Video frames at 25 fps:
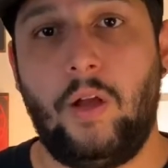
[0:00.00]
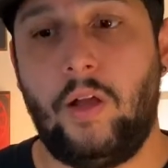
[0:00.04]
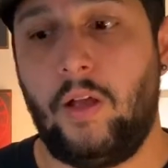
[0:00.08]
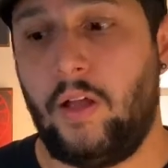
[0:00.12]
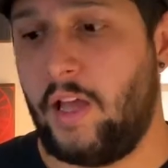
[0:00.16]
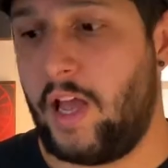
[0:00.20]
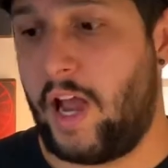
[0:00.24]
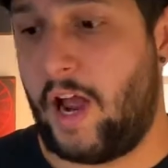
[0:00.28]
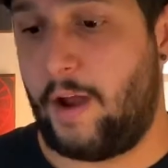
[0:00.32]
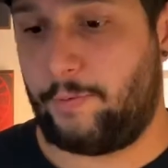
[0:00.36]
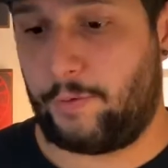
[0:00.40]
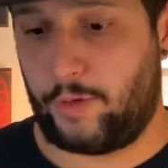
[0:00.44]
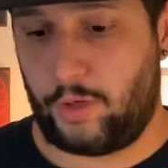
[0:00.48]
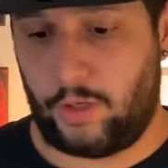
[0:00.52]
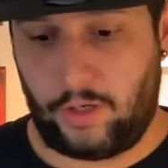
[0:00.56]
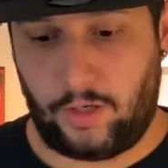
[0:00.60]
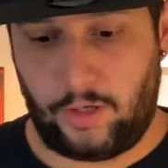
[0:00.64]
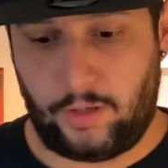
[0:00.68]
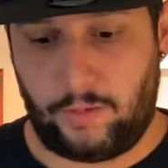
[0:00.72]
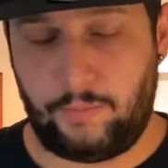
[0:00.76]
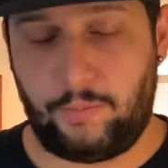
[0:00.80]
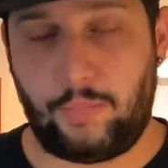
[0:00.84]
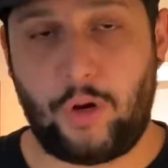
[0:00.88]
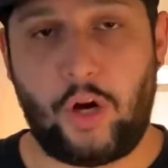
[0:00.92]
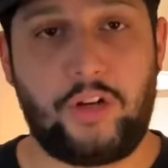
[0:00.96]
after
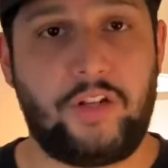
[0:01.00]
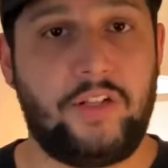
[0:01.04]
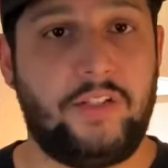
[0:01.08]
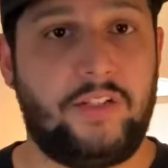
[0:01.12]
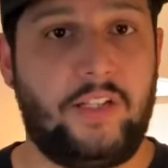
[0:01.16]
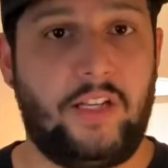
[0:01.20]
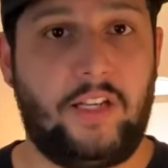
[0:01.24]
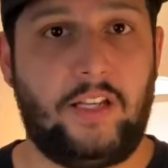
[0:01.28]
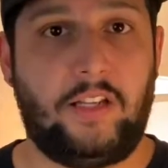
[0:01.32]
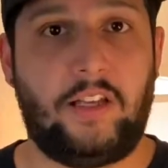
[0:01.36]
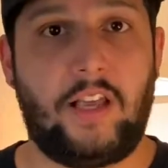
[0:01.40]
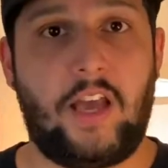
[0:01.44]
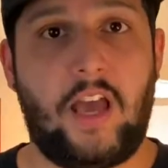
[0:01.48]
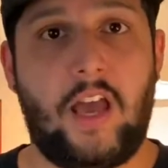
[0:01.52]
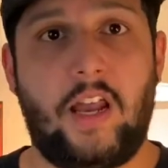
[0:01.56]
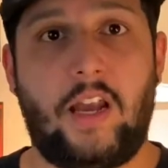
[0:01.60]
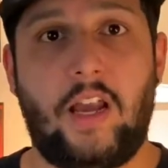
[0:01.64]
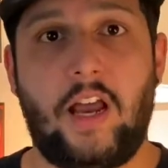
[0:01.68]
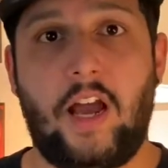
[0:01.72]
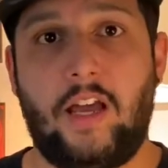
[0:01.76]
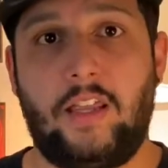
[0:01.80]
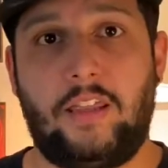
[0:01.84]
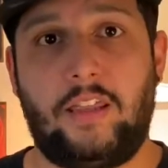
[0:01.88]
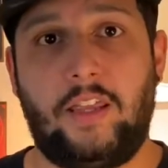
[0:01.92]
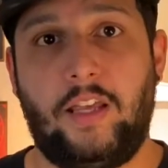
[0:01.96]
purchasing that,
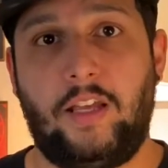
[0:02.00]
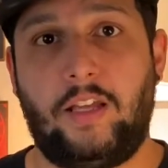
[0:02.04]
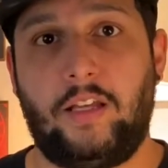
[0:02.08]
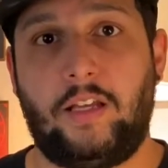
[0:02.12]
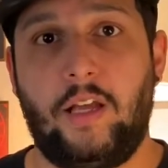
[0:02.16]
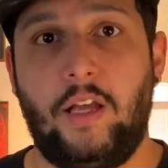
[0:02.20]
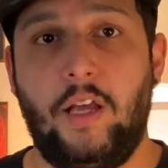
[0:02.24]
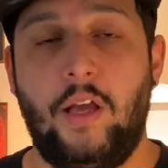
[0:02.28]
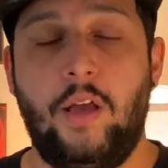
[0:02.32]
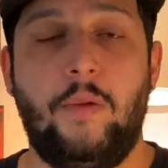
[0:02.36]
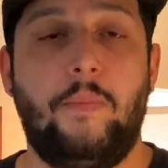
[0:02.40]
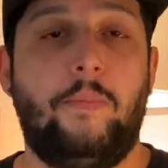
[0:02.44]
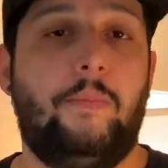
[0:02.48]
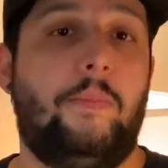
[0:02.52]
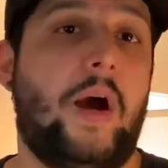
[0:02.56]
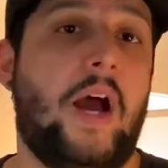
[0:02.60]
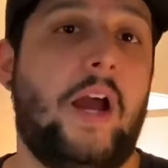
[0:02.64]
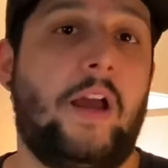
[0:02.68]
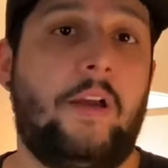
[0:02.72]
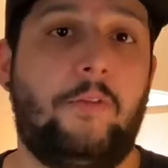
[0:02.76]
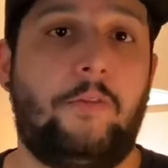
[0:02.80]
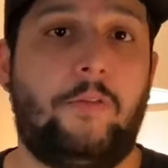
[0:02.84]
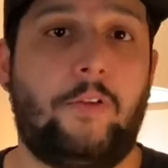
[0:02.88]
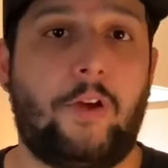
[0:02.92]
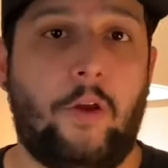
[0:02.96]
I think
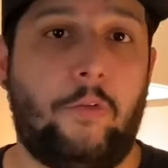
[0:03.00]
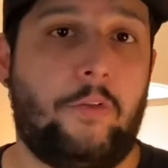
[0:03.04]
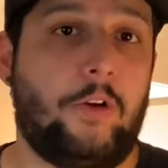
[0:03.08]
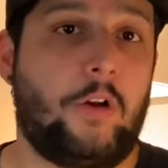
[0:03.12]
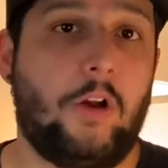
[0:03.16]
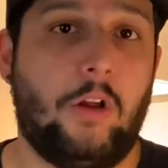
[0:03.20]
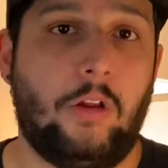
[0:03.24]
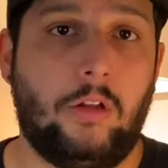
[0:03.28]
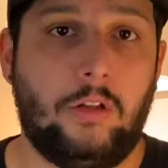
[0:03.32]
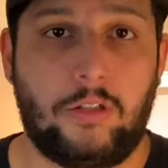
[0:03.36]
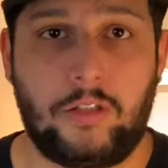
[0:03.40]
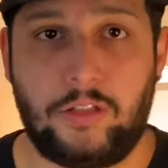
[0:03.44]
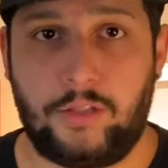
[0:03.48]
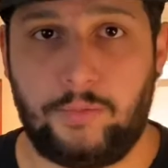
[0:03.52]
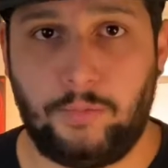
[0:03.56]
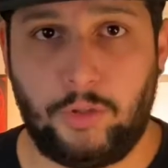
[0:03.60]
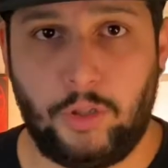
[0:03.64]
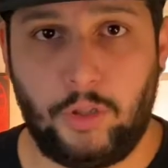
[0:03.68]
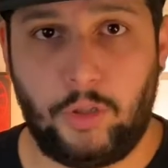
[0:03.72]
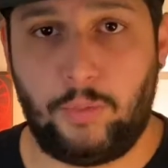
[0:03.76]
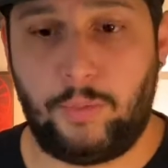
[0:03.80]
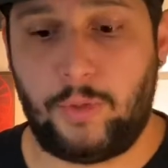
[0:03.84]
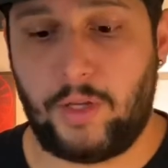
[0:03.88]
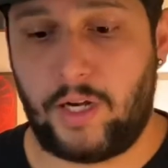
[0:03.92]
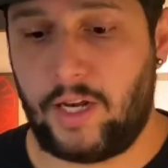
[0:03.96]
my favorite color is
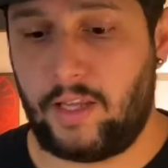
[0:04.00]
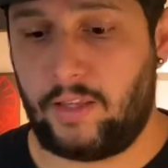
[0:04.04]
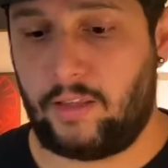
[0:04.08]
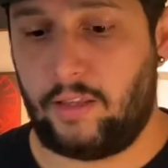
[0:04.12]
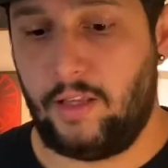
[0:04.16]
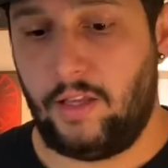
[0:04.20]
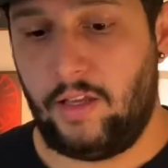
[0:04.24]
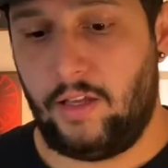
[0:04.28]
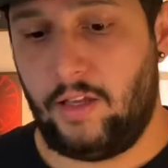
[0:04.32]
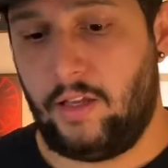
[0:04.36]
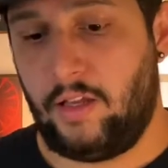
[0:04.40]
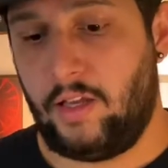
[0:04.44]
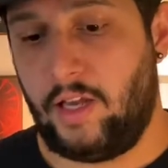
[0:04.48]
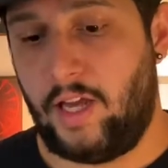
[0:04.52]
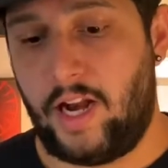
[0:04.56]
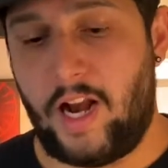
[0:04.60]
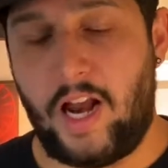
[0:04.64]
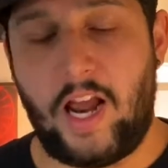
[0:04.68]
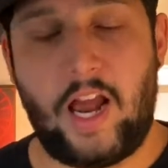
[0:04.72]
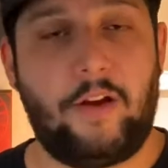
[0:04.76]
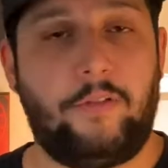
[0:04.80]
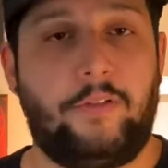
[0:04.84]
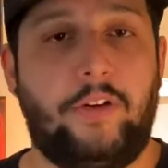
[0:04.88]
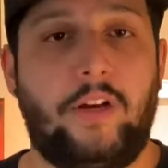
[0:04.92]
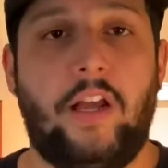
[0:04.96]
blue, but I
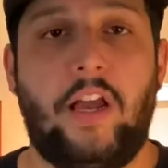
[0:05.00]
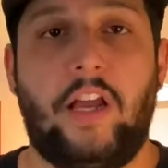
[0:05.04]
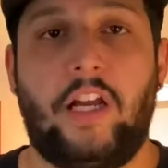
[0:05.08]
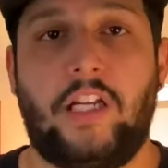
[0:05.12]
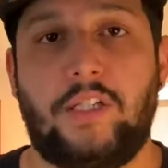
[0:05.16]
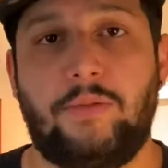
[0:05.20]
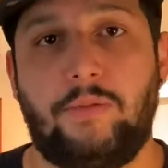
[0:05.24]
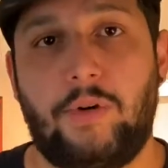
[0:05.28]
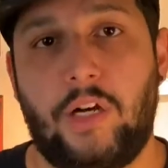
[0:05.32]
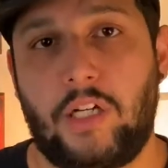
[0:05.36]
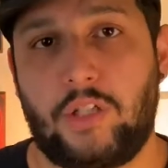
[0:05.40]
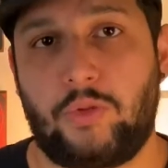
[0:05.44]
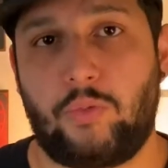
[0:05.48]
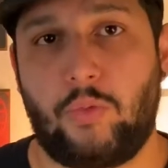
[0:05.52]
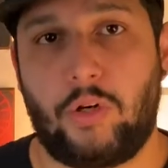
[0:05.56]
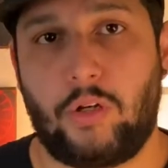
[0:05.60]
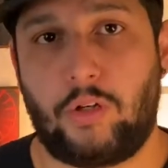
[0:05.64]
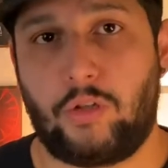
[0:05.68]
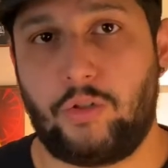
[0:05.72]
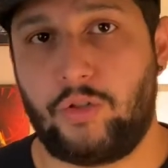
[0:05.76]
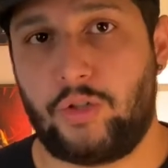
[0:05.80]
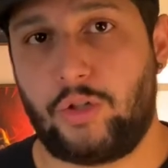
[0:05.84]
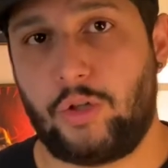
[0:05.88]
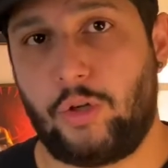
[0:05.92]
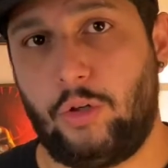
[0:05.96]
have an Xbox One
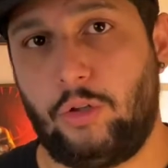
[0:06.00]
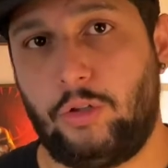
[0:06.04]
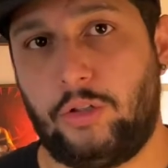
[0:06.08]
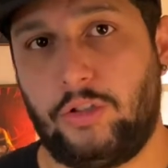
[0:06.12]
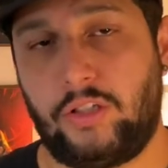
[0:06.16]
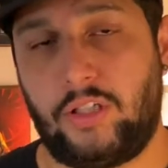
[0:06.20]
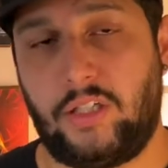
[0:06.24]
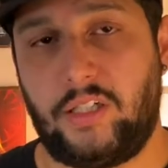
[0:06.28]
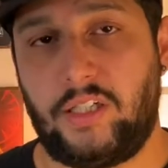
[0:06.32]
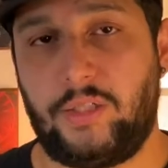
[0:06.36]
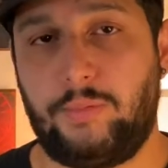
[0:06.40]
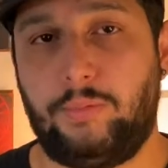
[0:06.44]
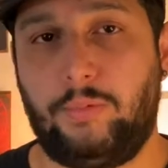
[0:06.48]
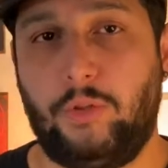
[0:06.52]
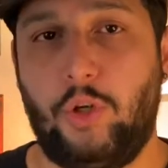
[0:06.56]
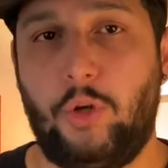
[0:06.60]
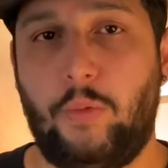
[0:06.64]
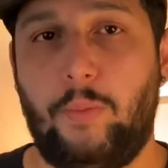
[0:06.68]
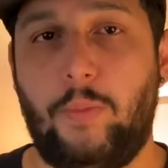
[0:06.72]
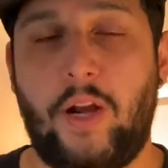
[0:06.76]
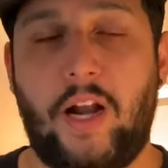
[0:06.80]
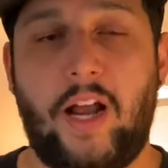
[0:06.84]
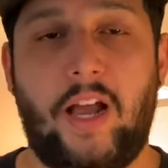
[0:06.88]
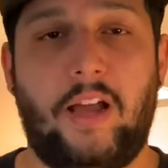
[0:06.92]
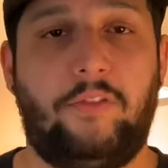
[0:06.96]
controller that is blue,
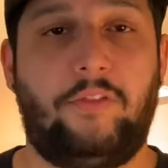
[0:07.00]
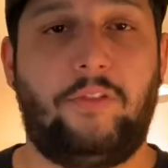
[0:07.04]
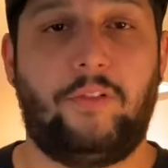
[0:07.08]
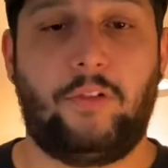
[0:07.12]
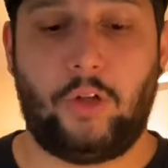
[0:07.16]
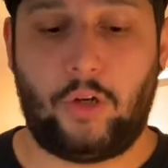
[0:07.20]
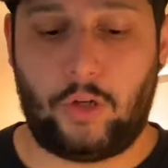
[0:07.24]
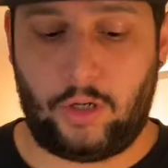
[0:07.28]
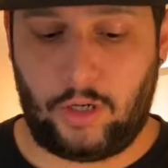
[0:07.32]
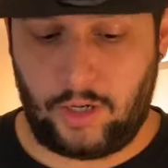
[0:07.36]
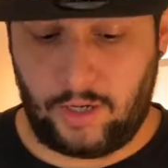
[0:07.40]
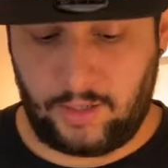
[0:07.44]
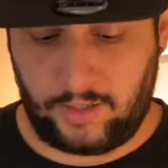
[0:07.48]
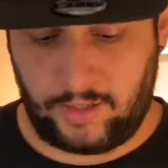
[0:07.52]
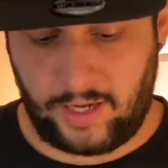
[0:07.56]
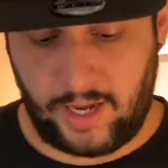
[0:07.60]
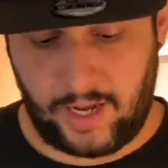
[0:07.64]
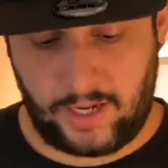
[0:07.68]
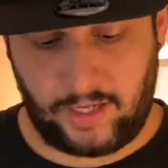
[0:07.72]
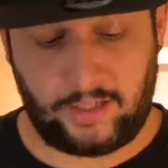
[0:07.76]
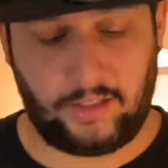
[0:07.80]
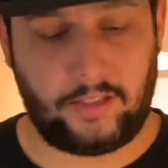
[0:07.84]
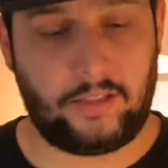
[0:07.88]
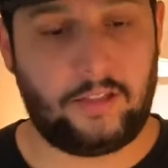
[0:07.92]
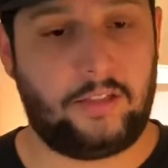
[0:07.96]
but after
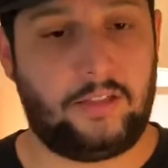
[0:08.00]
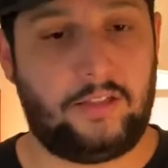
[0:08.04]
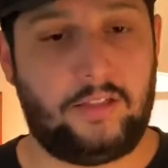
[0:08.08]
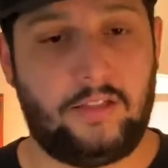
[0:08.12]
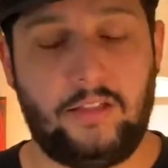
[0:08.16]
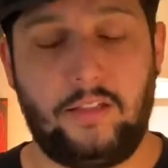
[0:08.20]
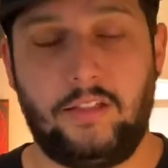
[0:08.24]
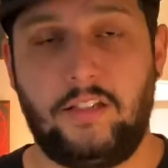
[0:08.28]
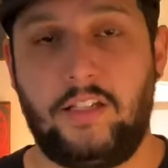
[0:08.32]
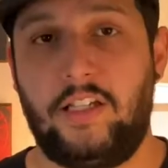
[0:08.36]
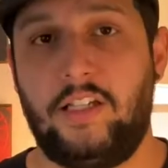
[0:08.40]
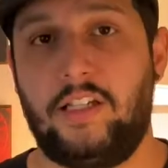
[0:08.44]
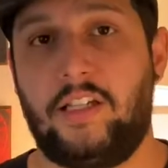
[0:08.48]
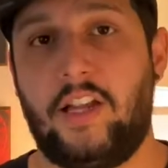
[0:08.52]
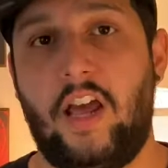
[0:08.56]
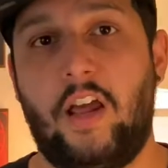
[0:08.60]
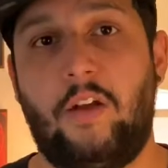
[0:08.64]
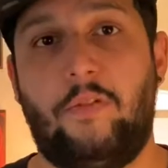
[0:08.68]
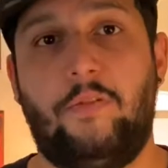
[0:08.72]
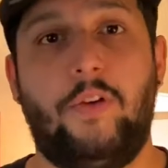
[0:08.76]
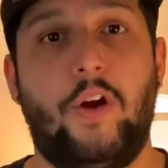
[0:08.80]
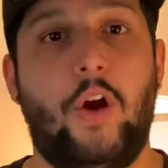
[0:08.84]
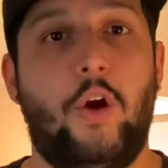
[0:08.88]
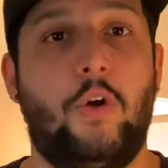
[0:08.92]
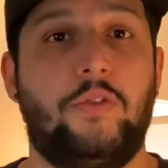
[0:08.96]
getting these
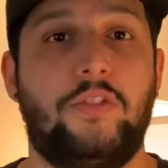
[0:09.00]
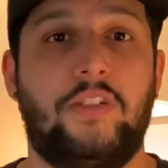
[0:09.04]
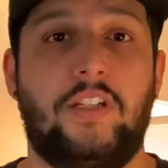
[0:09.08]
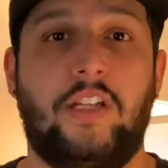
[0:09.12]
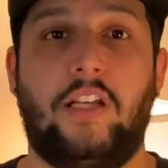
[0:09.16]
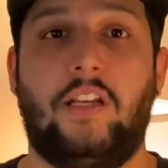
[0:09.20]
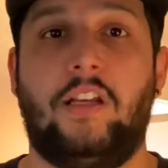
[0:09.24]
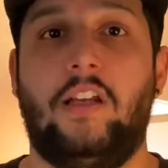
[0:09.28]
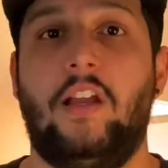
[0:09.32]
headphones